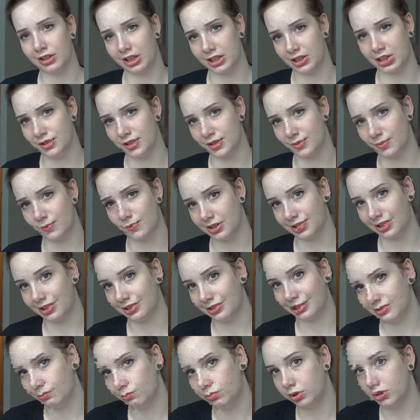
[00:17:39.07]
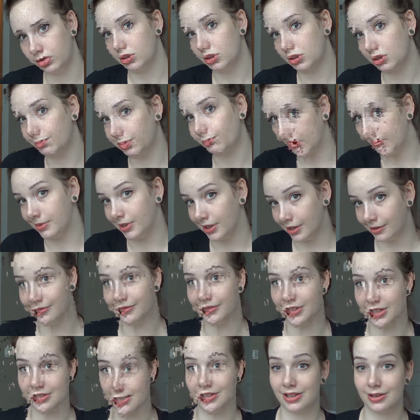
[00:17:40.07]
Like you just want to like push the baby
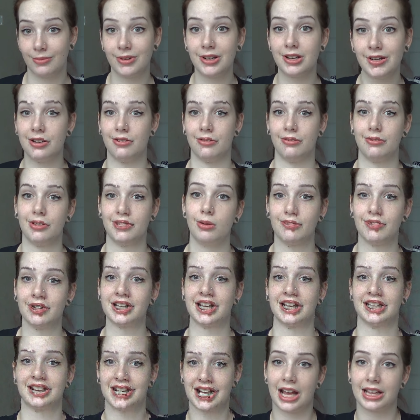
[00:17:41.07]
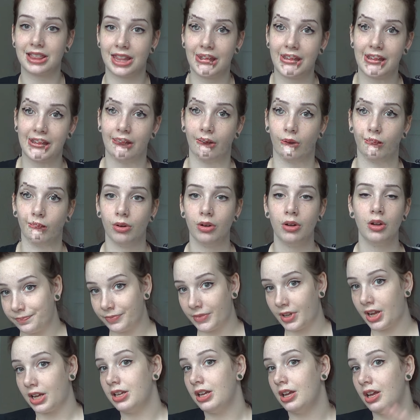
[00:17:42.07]
out. That's all you want to do. You want to get that thing out.
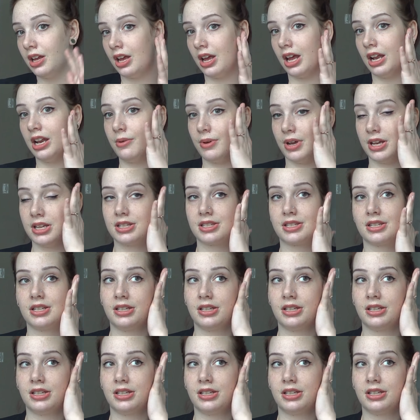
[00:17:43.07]
Anyways,